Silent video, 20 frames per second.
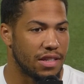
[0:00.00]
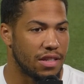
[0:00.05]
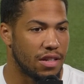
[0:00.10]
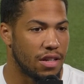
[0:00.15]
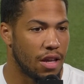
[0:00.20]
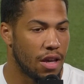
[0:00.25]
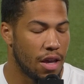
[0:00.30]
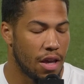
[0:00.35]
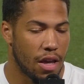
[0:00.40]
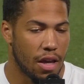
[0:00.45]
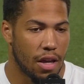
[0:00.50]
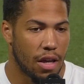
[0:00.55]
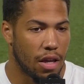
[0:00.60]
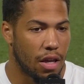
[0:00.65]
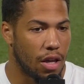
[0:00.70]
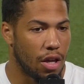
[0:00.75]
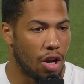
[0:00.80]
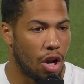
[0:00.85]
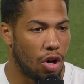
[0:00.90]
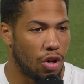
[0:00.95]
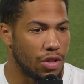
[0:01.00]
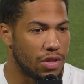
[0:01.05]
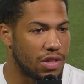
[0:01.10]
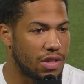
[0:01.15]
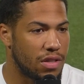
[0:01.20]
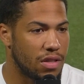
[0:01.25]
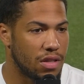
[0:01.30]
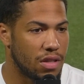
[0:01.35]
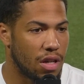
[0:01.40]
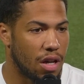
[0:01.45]
And, you know,
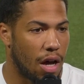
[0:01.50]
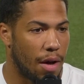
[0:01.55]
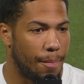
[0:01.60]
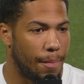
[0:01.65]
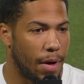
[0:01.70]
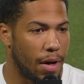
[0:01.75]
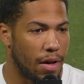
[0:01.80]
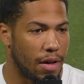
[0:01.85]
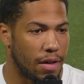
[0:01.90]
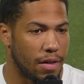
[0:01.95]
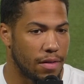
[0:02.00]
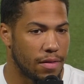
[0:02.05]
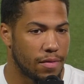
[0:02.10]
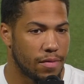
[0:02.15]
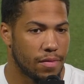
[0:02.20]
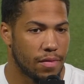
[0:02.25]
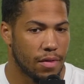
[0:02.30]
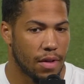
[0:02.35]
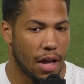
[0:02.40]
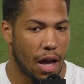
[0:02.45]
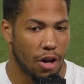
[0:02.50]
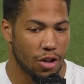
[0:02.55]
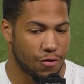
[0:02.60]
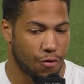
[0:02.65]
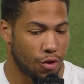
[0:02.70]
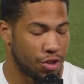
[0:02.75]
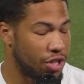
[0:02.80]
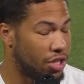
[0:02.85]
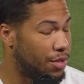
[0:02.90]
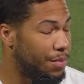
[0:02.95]
I was
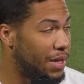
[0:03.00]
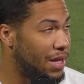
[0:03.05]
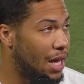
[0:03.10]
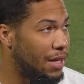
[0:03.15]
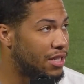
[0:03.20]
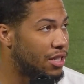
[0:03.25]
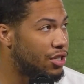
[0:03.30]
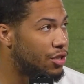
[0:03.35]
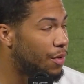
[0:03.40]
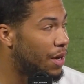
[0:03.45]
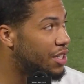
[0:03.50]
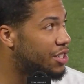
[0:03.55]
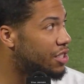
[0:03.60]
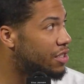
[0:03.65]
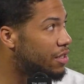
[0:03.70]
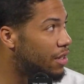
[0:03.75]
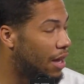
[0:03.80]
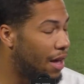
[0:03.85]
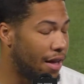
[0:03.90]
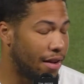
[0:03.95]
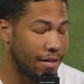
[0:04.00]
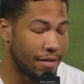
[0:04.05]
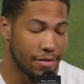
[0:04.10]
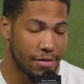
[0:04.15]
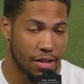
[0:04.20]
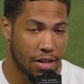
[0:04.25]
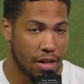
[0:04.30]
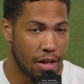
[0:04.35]
fortunate to be in that situation, and,